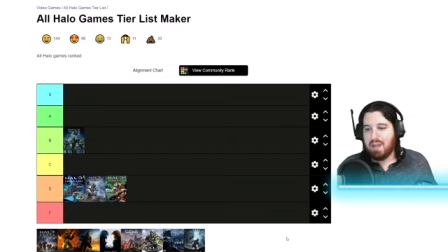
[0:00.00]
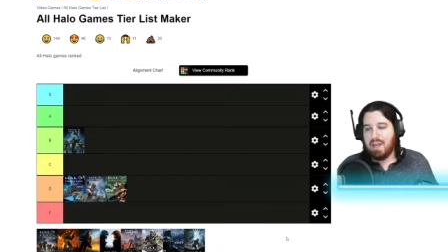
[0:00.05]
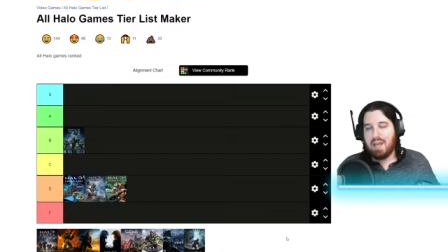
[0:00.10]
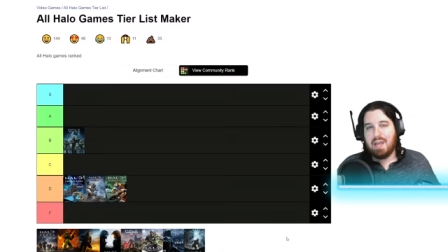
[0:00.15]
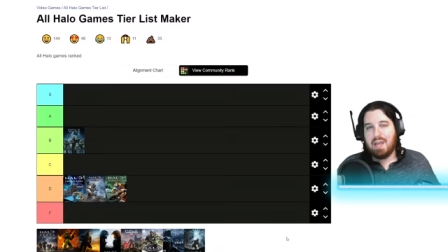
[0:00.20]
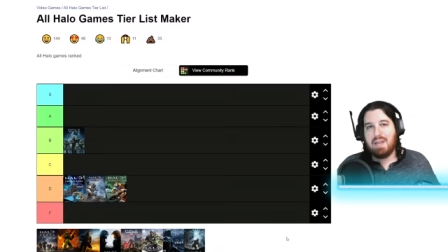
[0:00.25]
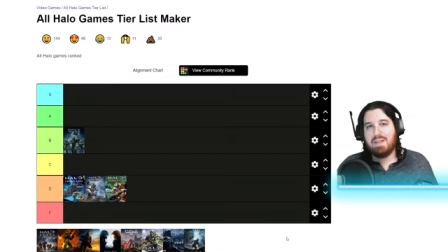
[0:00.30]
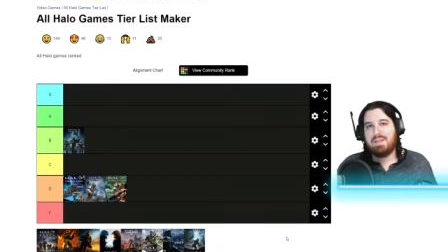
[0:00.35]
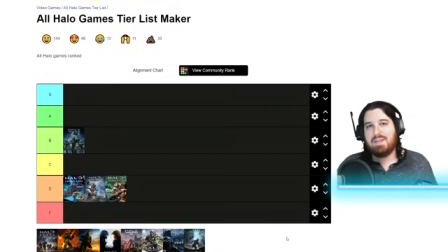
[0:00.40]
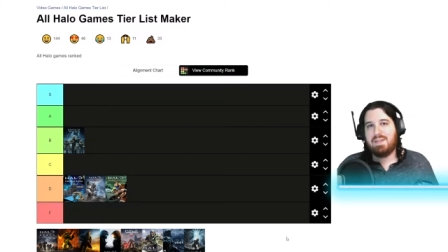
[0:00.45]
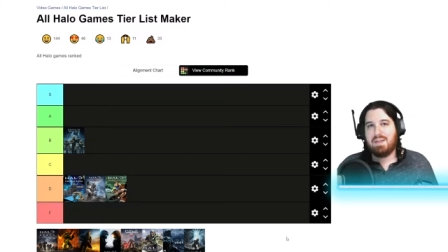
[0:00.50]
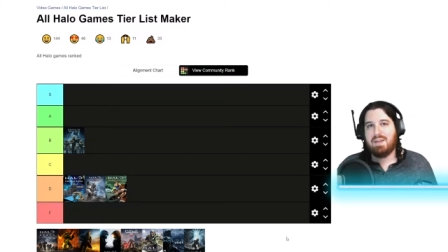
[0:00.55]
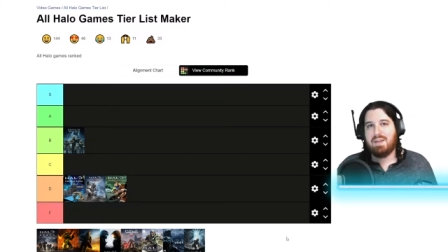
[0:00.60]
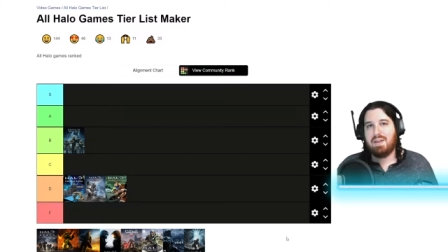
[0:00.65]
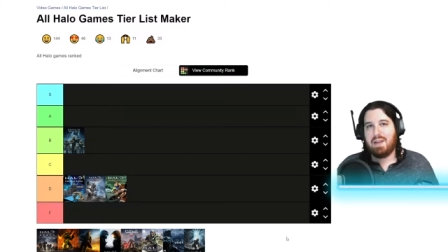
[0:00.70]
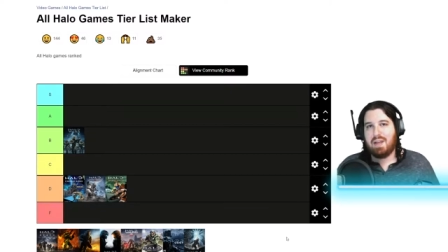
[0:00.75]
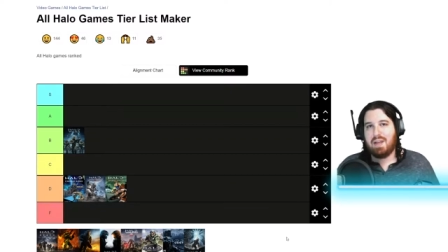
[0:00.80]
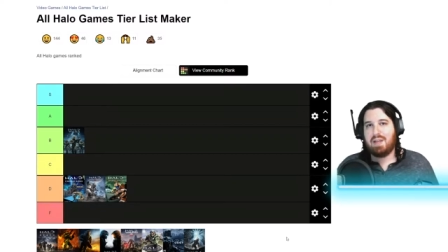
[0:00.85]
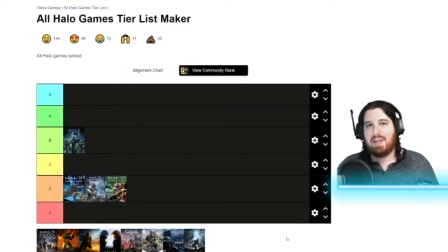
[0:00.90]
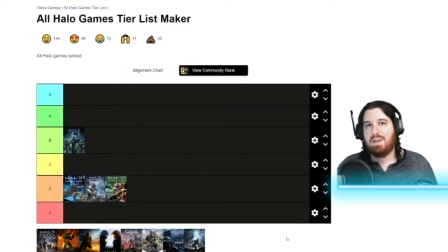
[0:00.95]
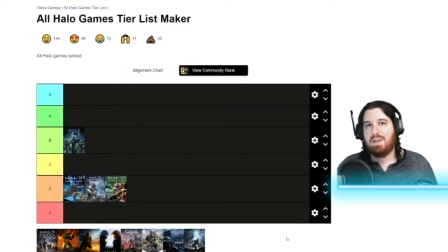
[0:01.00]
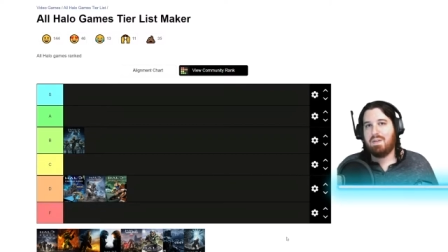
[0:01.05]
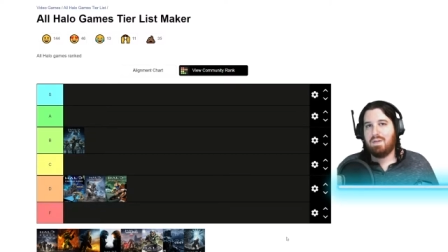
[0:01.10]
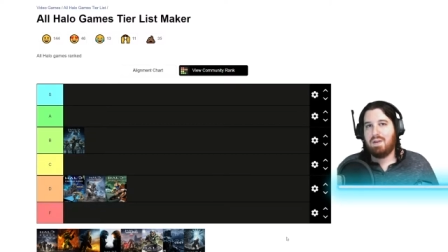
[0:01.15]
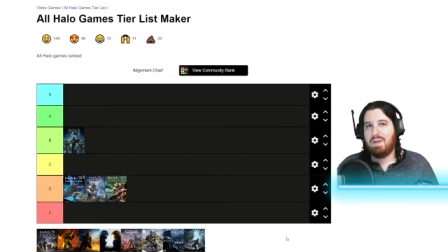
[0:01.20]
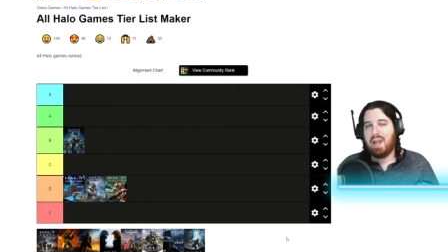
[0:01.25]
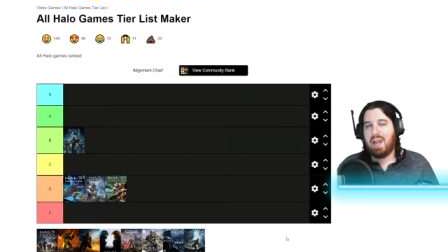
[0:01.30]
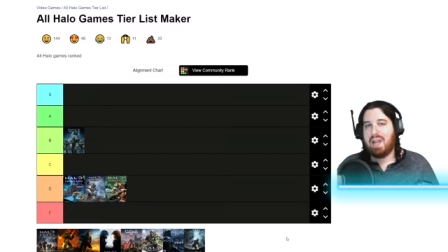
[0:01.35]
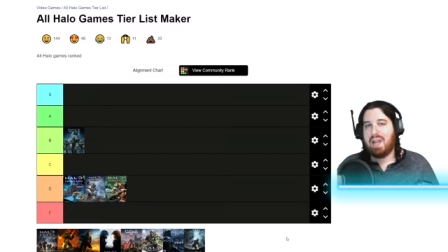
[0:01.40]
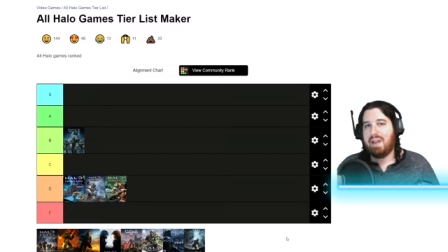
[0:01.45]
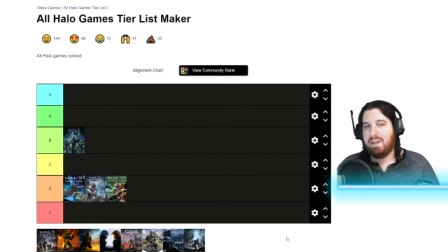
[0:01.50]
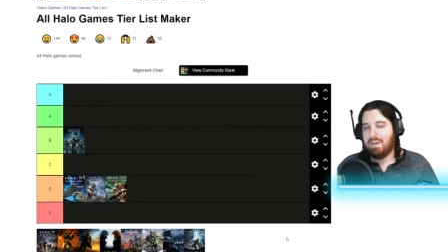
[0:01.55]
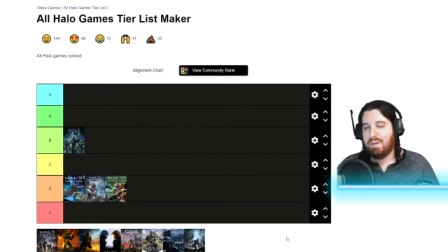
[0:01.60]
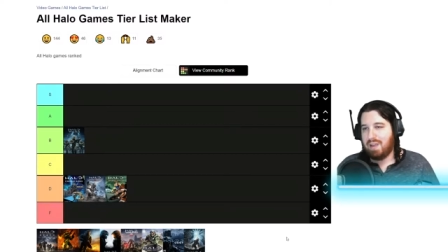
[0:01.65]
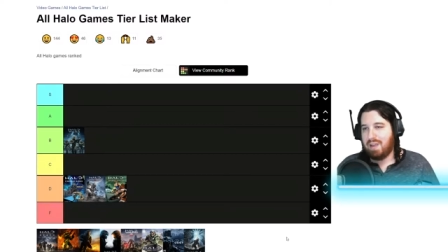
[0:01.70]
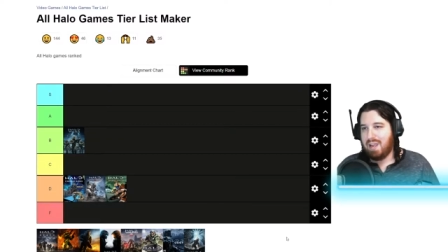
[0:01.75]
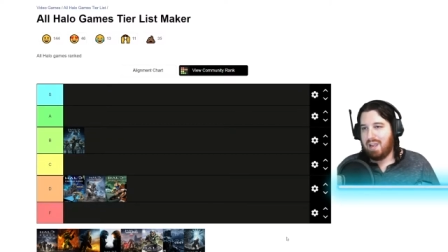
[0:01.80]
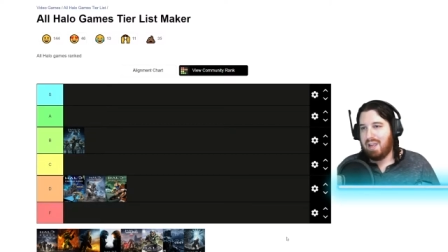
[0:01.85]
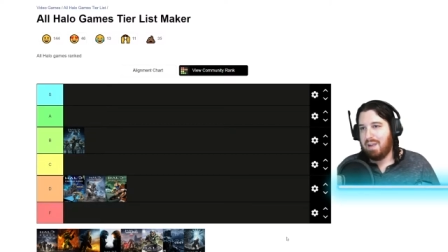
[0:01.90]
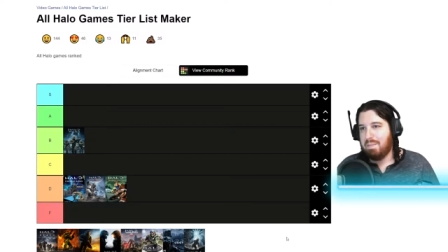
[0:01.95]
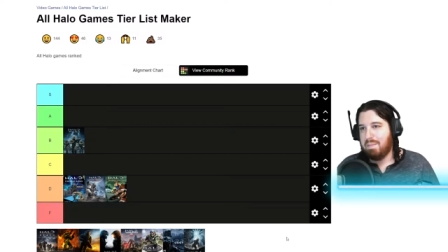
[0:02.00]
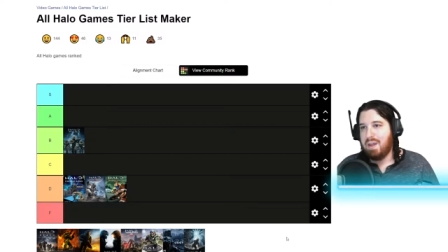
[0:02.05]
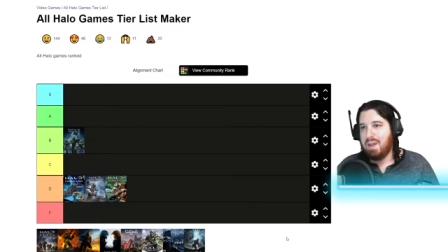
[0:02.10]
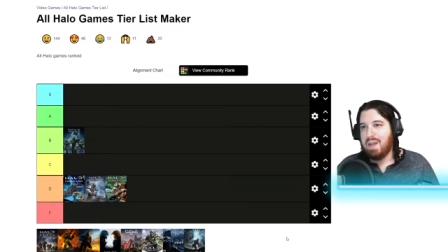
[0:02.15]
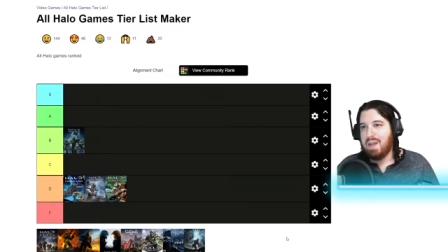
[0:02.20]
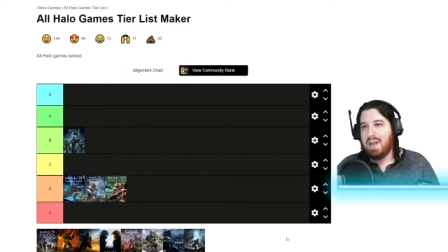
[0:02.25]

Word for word: Is it a good Halo game?